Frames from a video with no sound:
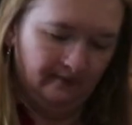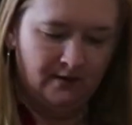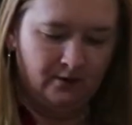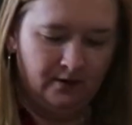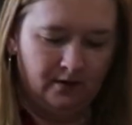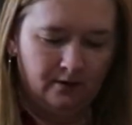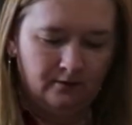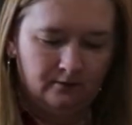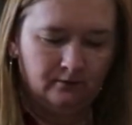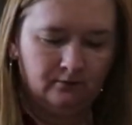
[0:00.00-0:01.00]
There we
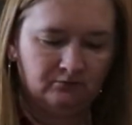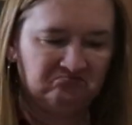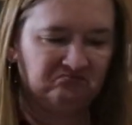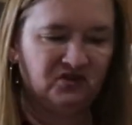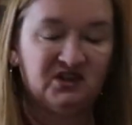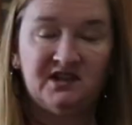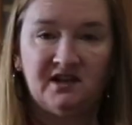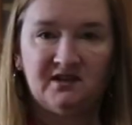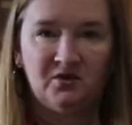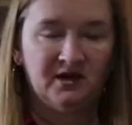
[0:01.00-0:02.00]
go. Just
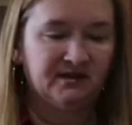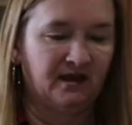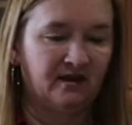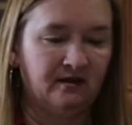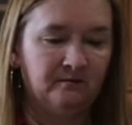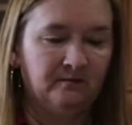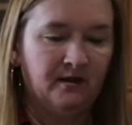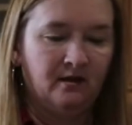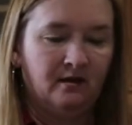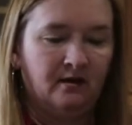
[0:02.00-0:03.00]
takes a quick second.
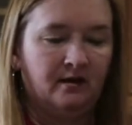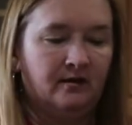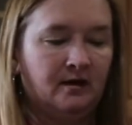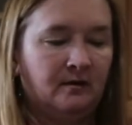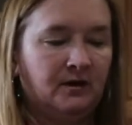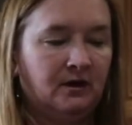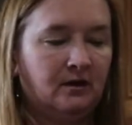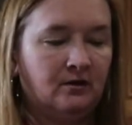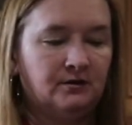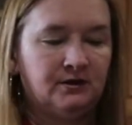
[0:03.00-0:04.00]
And then I'm going to
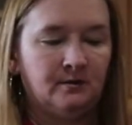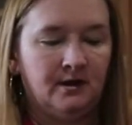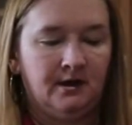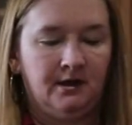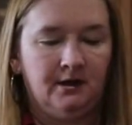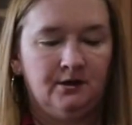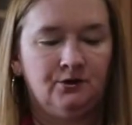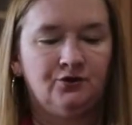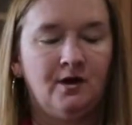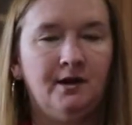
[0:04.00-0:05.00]
go to my
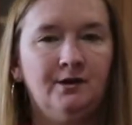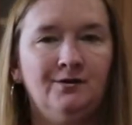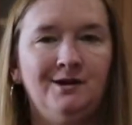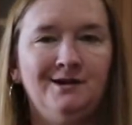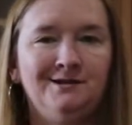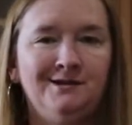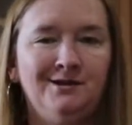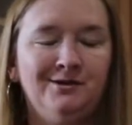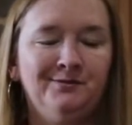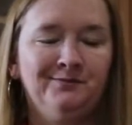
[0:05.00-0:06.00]
dry ingredients
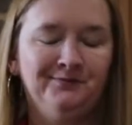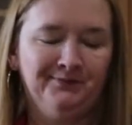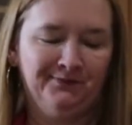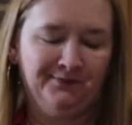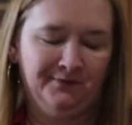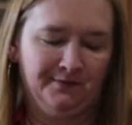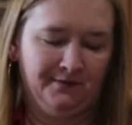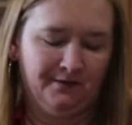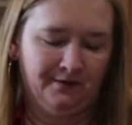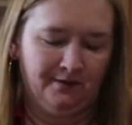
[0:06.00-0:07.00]
here.
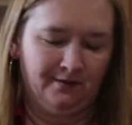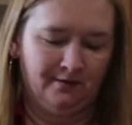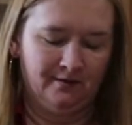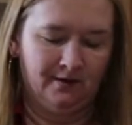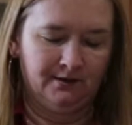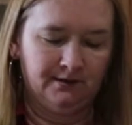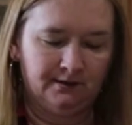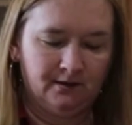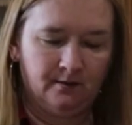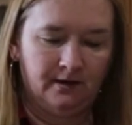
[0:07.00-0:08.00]
Alright, just
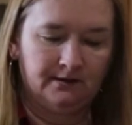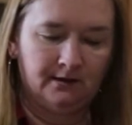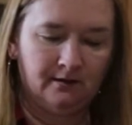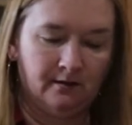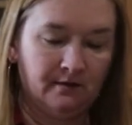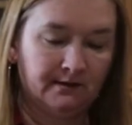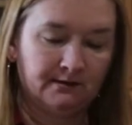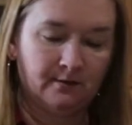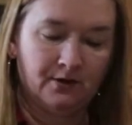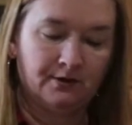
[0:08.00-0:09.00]
going to basically mix
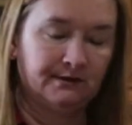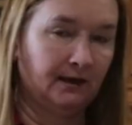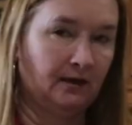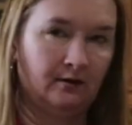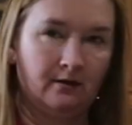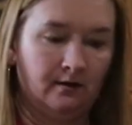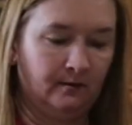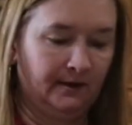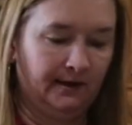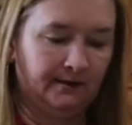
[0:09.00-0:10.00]
them all together on the
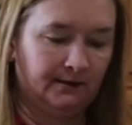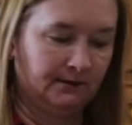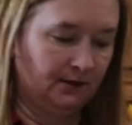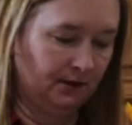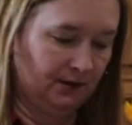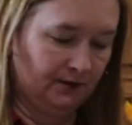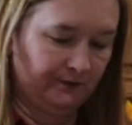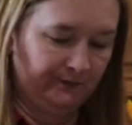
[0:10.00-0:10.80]
plate. That's all you do.